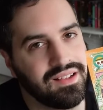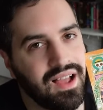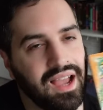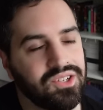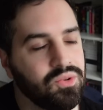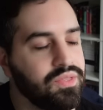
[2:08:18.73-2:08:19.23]

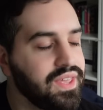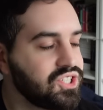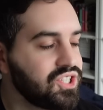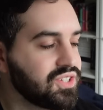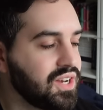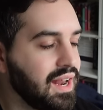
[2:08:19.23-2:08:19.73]
I don't think
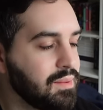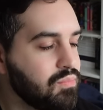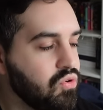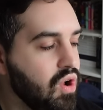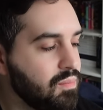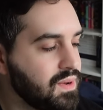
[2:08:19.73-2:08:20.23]
she's gonna like
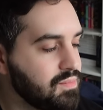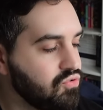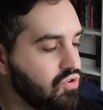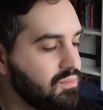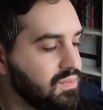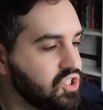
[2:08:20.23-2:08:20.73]
properly,
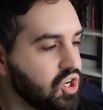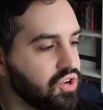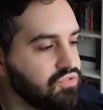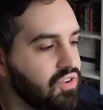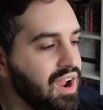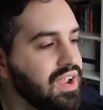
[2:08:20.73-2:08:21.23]
properly
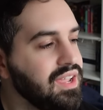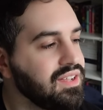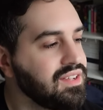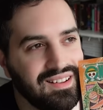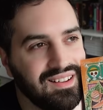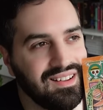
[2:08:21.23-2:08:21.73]
join,
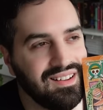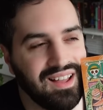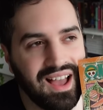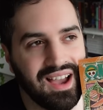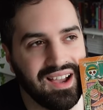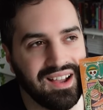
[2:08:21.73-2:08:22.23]
right? Uh,
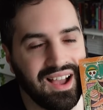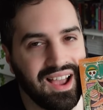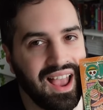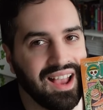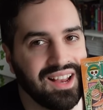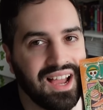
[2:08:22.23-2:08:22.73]
I,
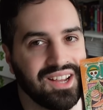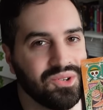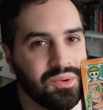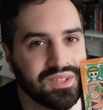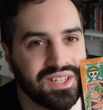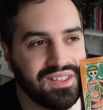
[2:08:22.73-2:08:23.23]
I, I don't
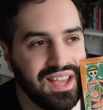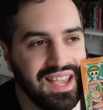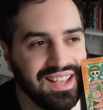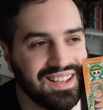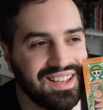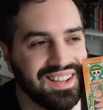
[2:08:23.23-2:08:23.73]
know what to think.